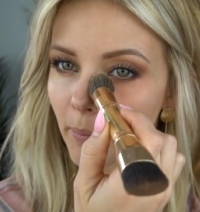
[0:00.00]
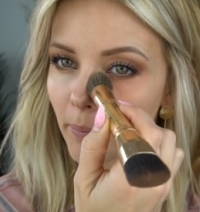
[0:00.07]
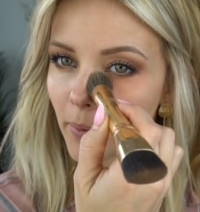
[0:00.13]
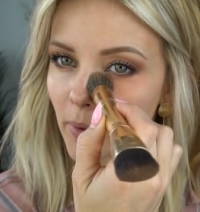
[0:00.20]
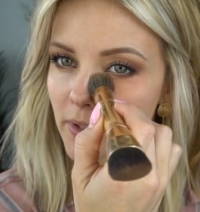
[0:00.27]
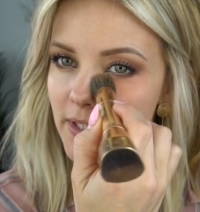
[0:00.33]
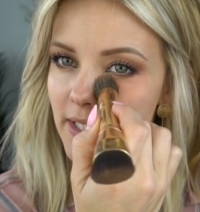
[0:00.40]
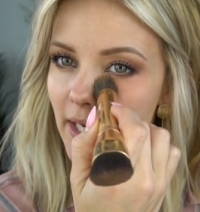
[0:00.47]

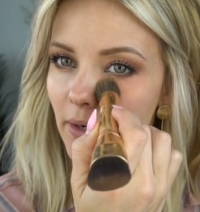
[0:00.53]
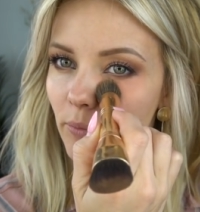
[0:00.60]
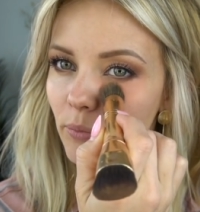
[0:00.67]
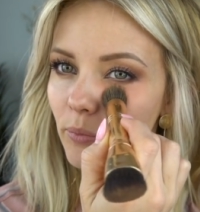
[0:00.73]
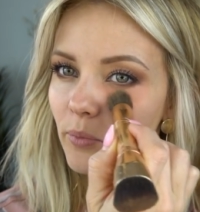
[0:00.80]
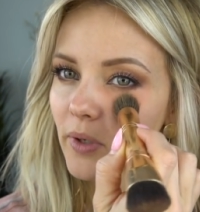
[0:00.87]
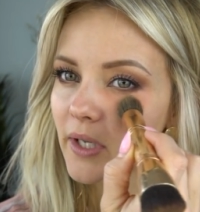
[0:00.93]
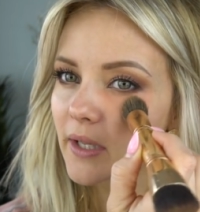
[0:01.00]
puts a
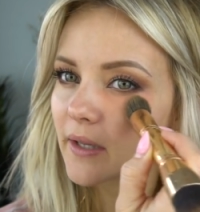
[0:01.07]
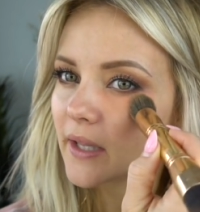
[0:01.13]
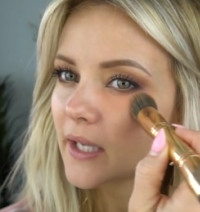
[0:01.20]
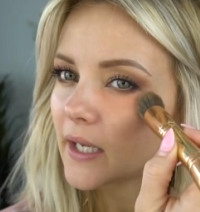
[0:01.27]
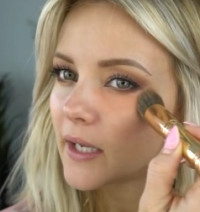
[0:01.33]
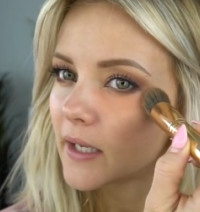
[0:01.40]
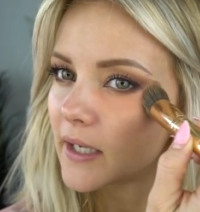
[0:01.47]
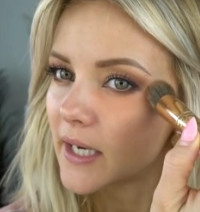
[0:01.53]

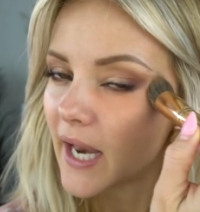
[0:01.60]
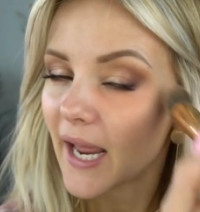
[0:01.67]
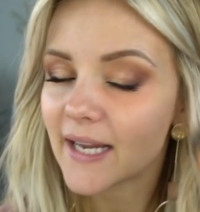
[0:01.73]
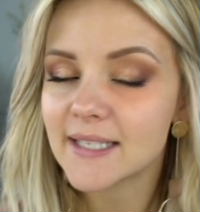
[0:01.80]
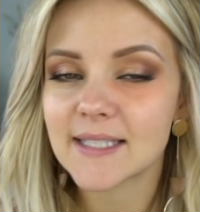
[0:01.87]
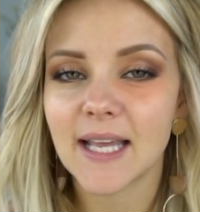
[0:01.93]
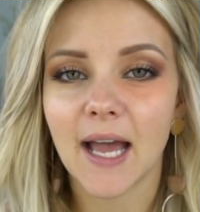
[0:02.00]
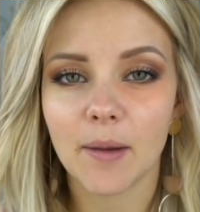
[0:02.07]
really
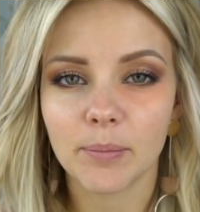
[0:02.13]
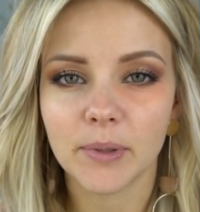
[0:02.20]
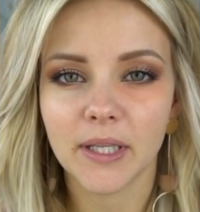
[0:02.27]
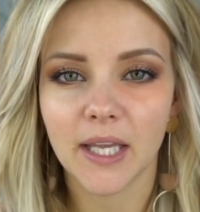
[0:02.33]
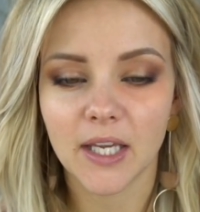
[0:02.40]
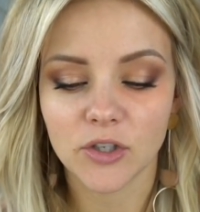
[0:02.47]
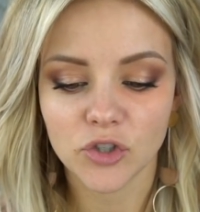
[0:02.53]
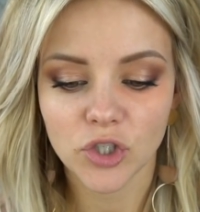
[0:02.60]
nice
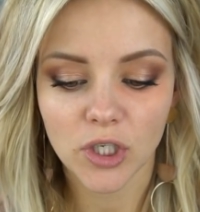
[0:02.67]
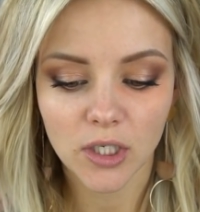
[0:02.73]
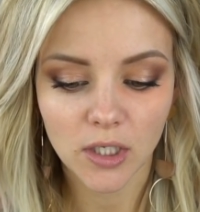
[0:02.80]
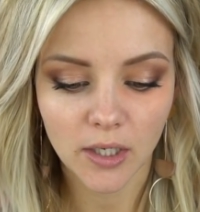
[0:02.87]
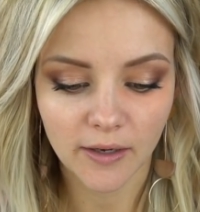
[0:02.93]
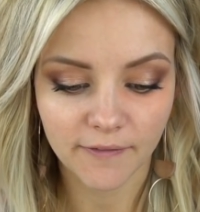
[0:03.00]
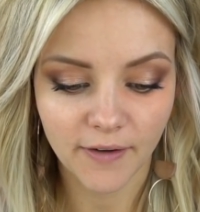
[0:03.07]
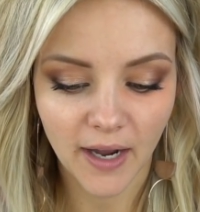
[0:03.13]

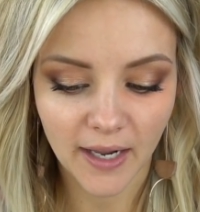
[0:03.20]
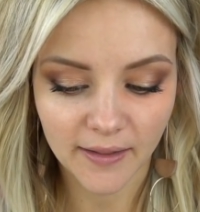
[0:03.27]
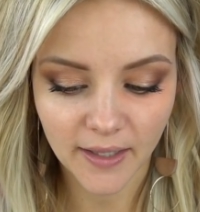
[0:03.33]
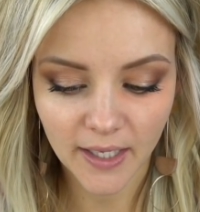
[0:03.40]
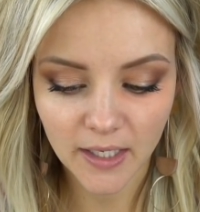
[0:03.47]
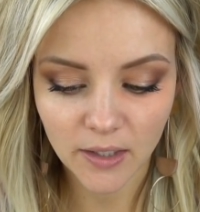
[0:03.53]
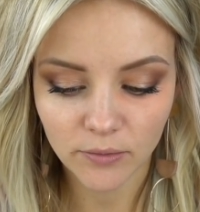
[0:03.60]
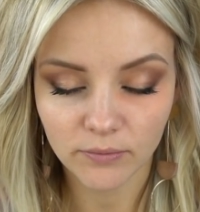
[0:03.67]
application of
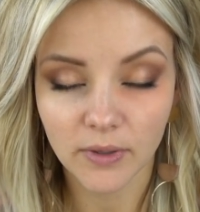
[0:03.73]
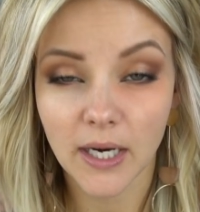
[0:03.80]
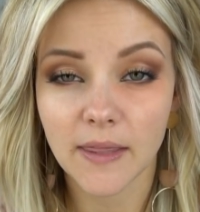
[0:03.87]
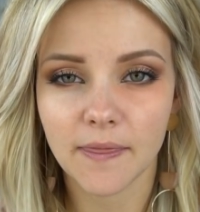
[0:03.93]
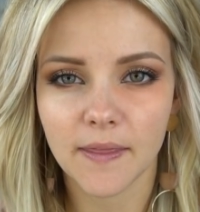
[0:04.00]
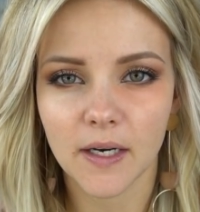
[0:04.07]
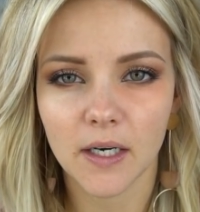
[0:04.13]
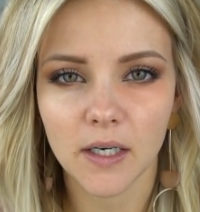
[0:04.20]
highlight right
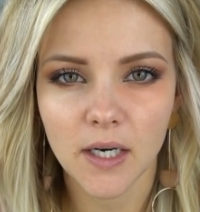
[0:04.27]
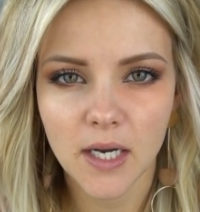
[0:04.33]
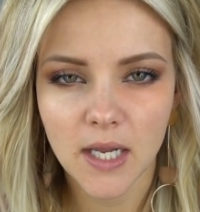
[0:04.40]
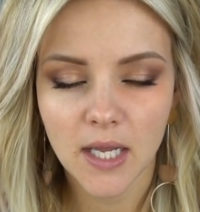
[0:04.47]
there.